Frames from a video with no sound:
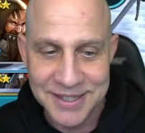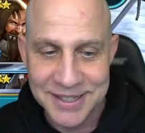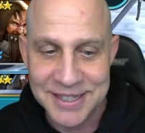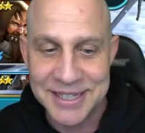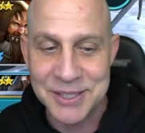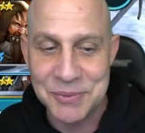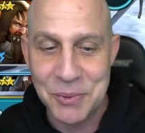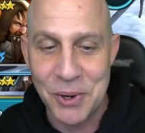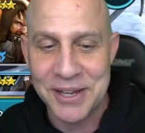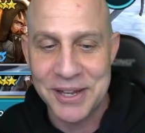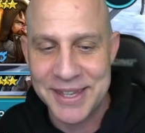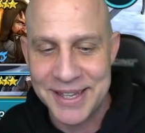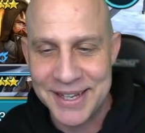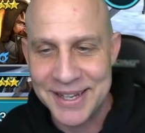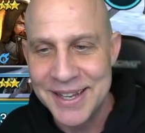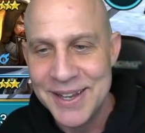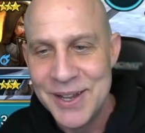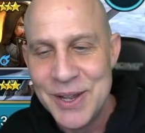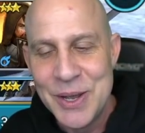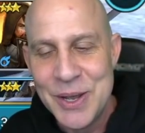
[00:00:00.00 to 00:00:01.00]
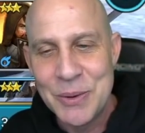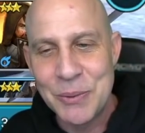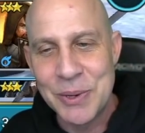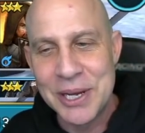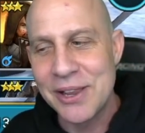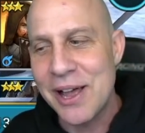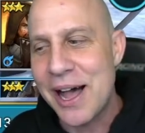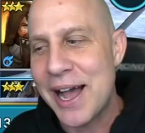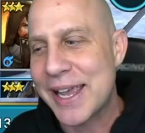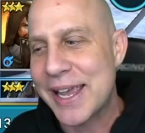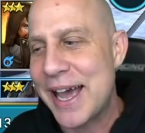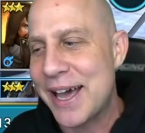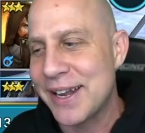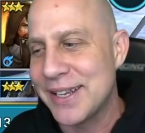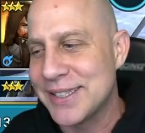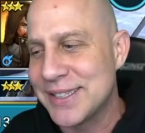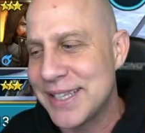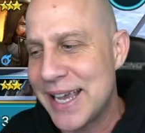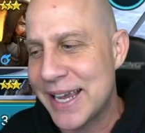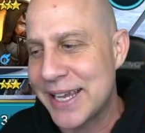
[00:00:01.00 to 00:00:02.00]
He's worth it. We lock out
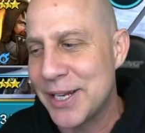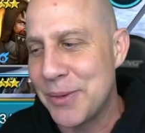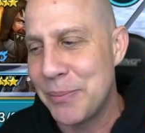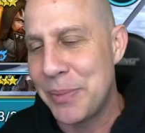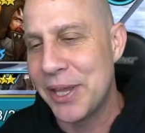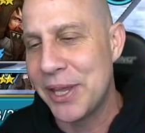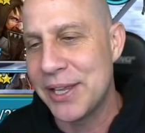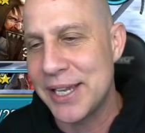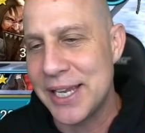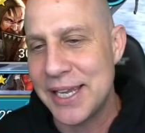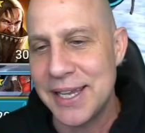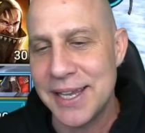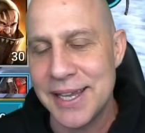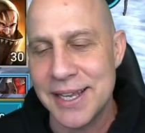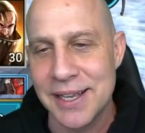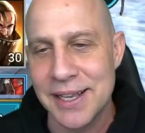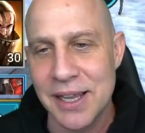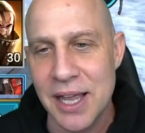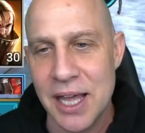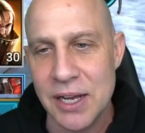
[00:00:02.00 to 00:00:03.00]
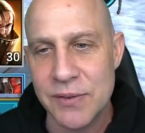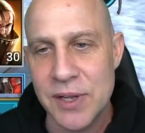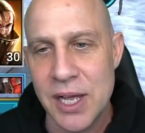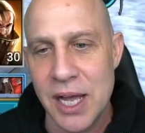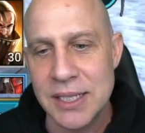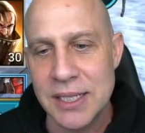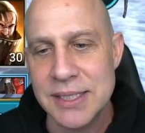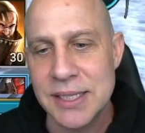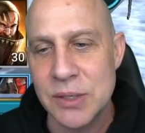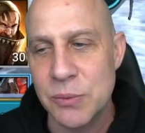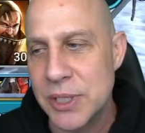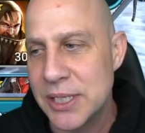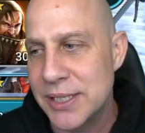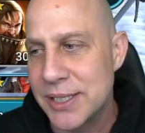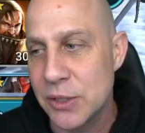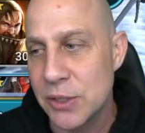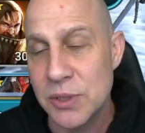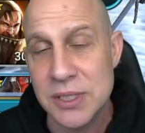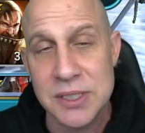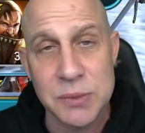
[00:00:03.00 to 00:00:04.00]
his second ability and a lot of content we
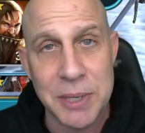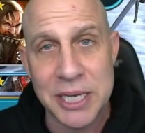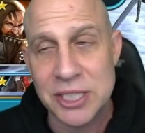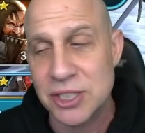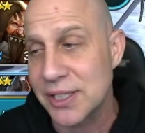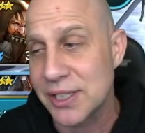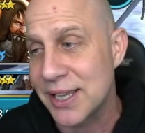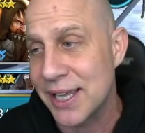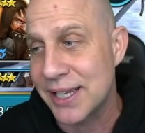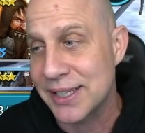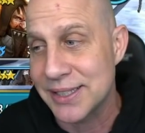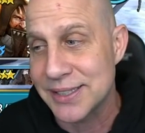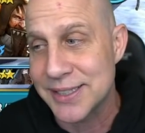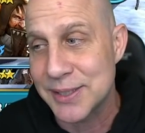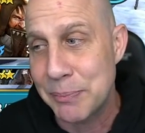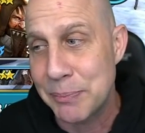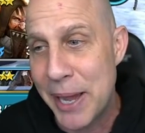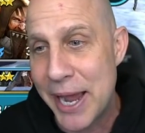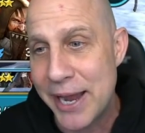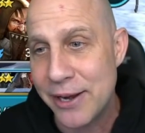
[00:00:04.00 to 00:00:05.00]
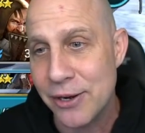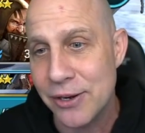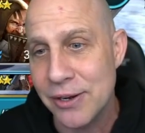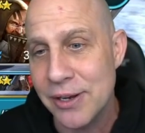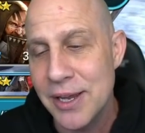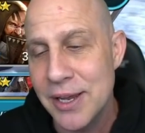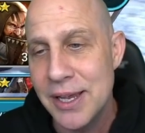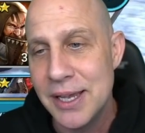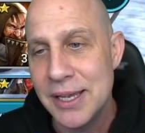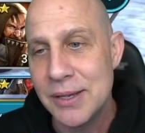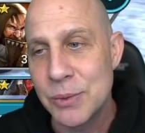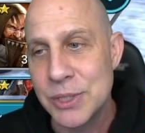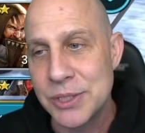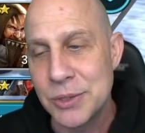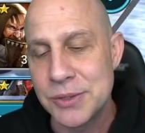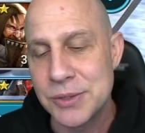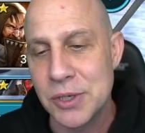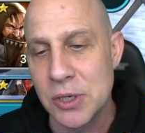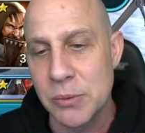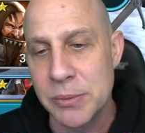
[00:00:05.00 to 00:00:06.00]
do, especially like the spider. We
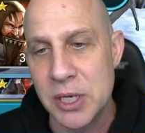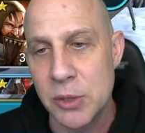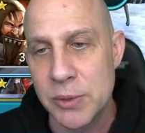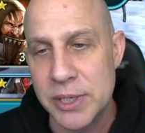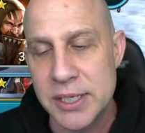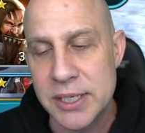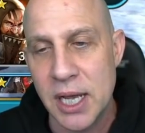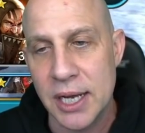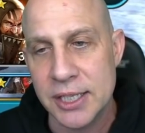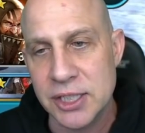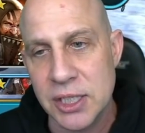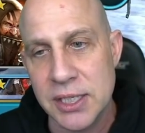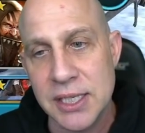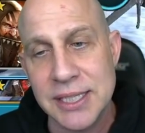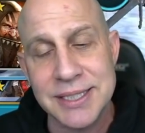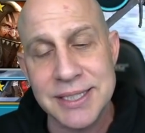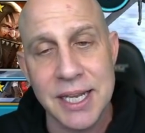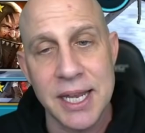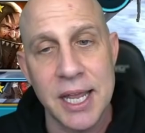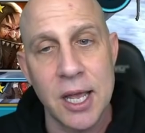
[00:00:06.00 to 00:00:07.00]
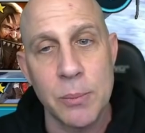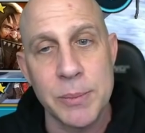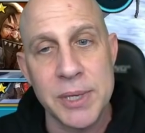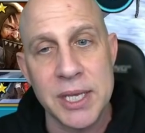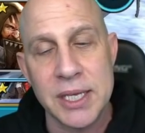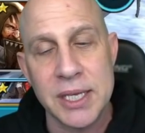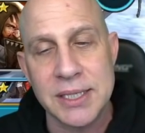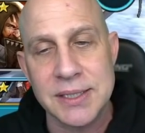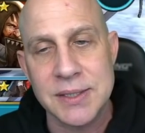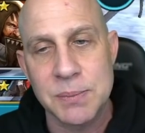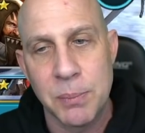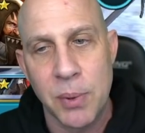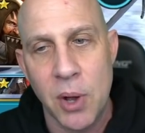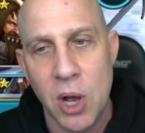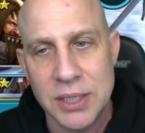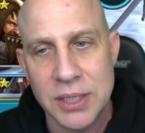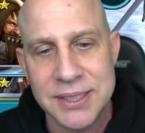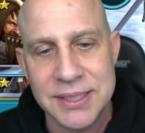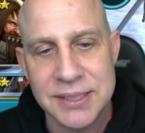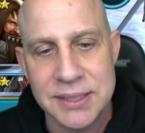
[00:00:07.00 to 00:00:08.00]
do turn meter reduction. He's going to help me against
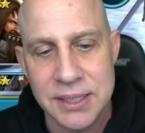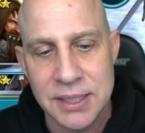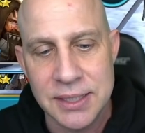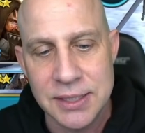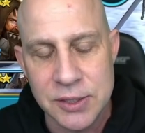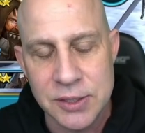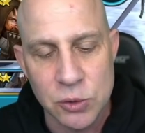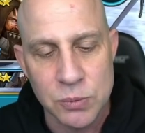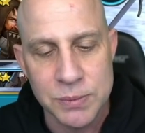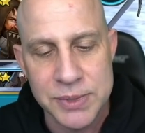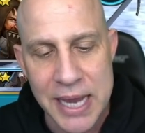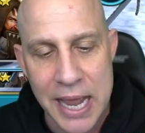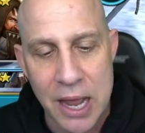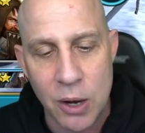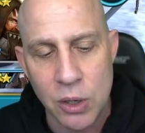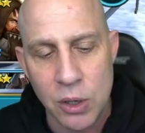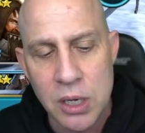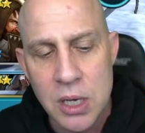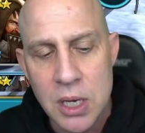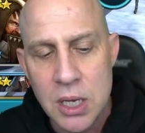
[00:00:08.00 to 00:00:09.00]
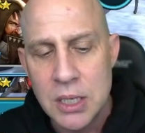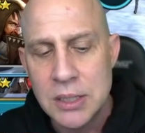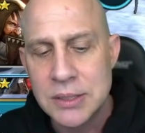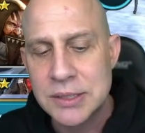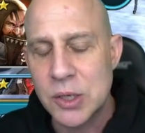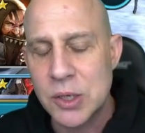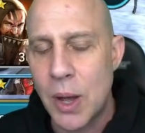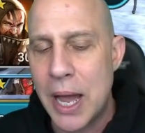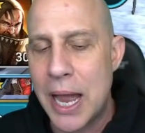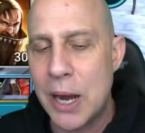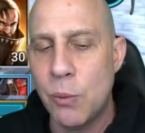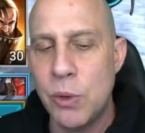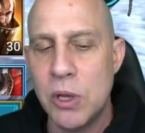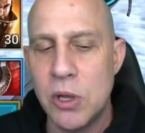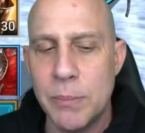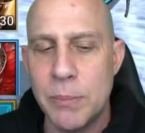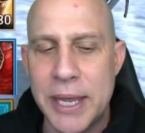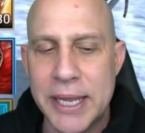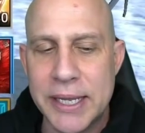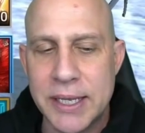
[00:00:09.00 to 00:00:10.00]
bosses in the Doom Tower. So I
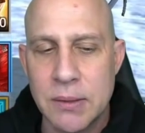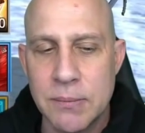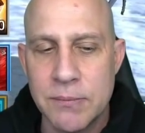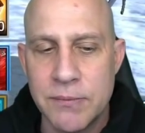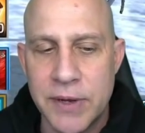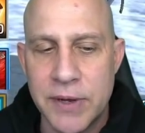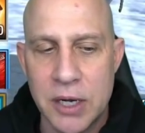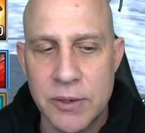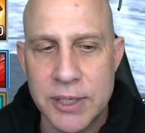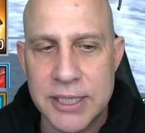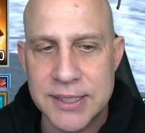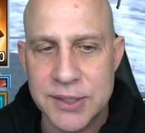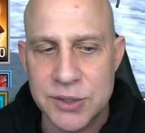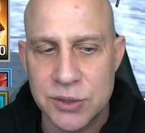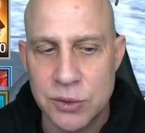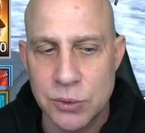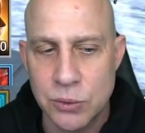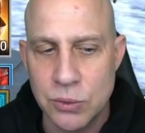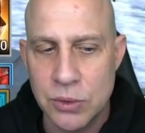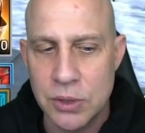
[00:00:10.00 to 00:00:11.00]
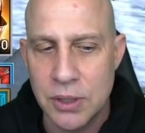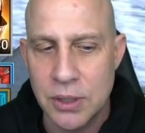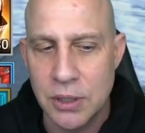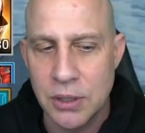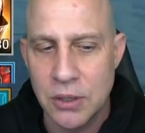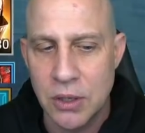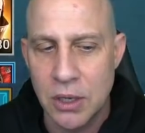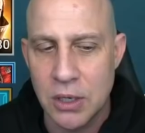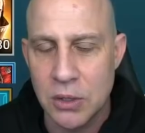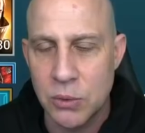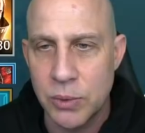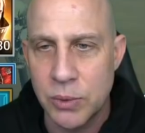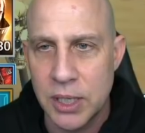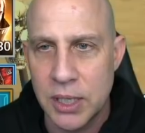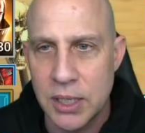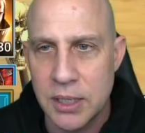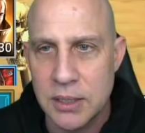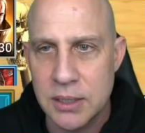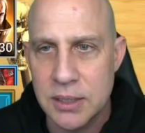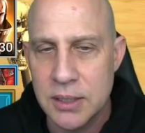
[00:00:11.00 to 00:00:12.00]
will make him very soon along
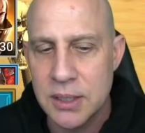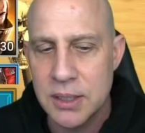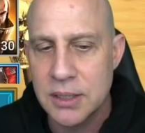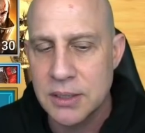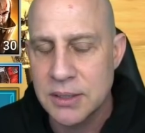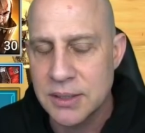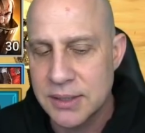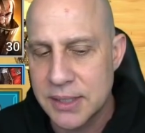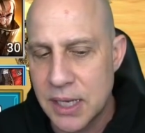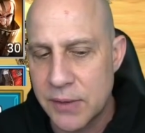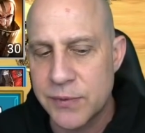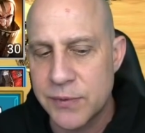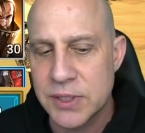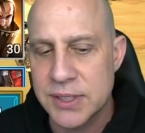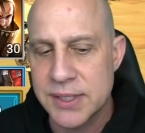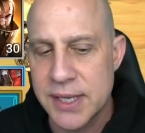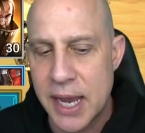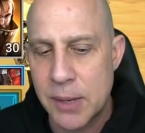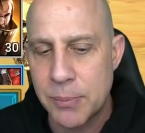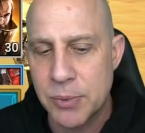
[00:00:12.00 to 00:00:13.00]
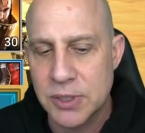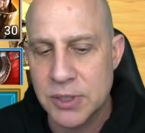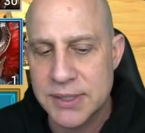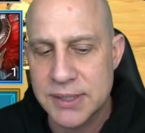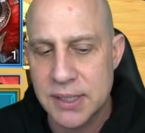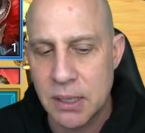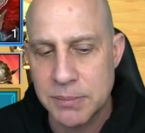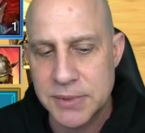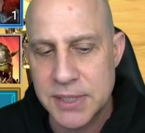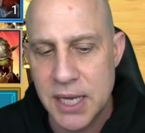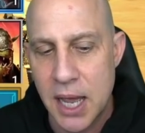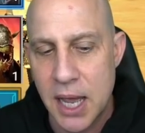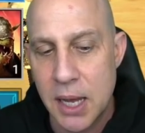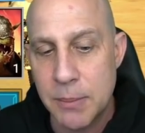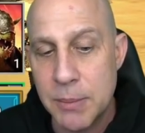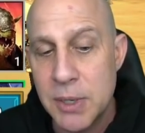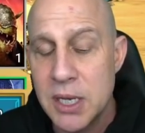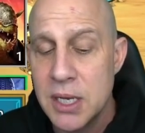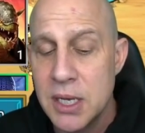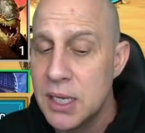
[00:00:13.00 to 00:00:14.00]
with Zephyr Sniper sometime.